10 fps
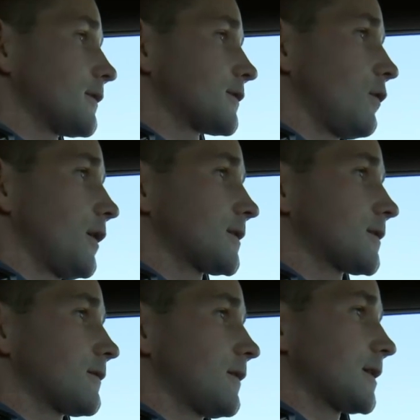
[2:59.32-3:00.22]
So
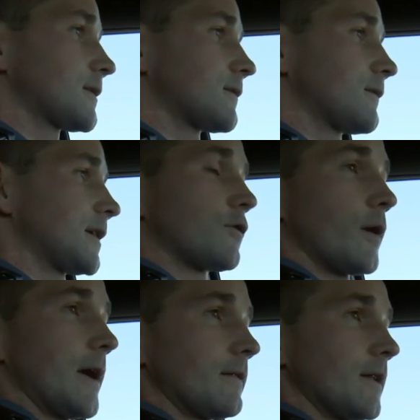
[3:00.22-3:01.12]
that's
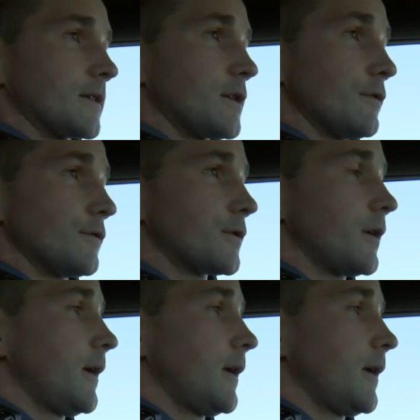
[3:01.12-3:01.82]
great. That's huge.